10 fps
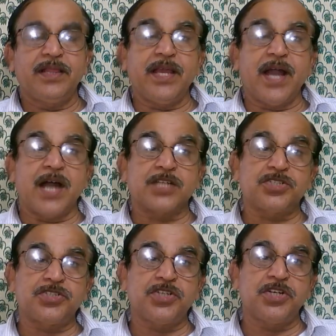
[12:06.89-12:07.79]
they are
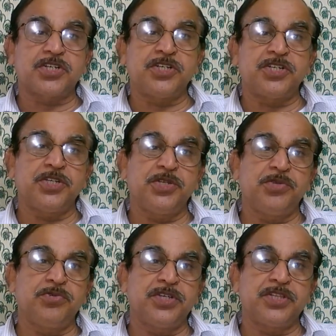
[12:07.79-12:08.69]
still
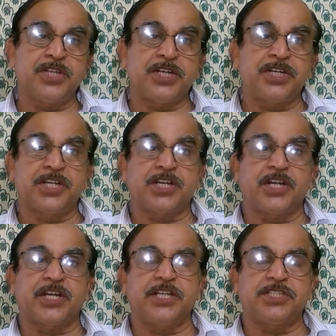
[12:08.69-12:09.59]
continuing the
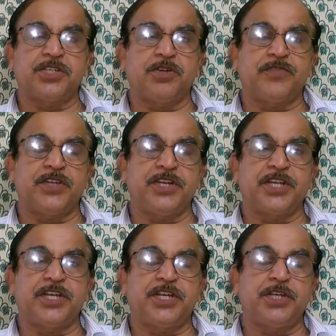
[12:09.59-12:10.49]
declaration of the
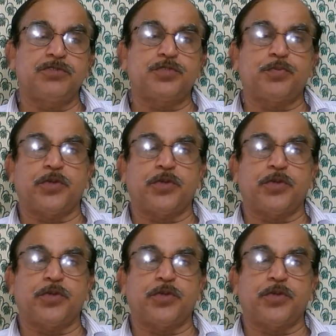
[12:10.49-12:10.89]
negatives,